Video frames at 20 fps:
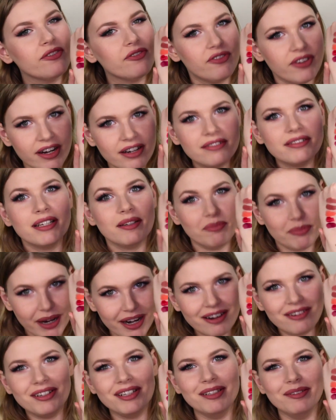very,
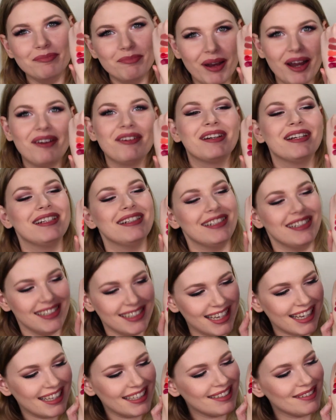very, very
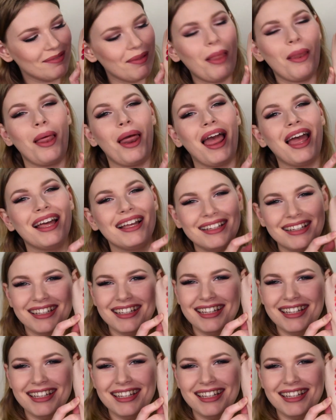shade. Voila.